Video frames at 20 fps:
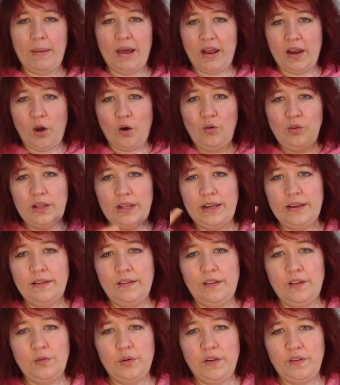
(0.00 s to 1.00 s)
but only
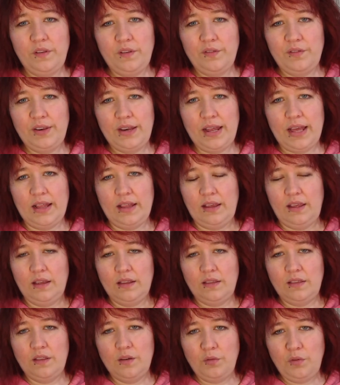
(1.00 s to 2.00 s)
the series
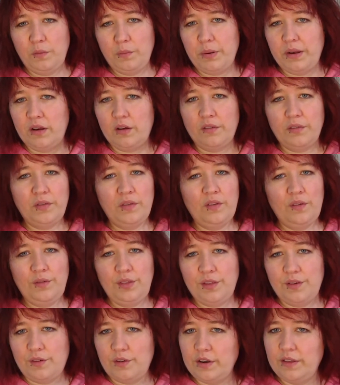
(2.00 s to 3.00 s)
finale. No spin offs,
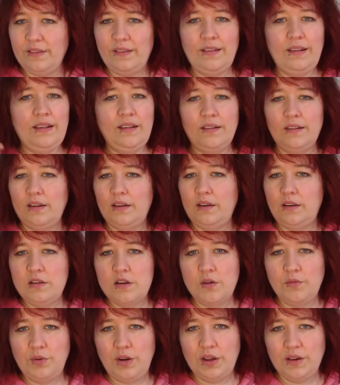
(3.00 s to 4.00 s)
no third
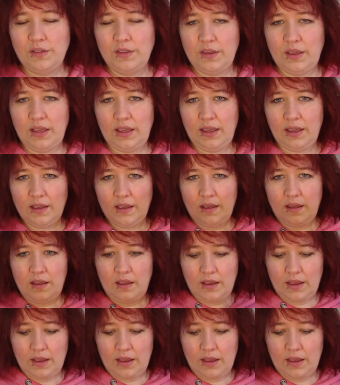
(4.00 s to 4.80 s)
season, no nothing.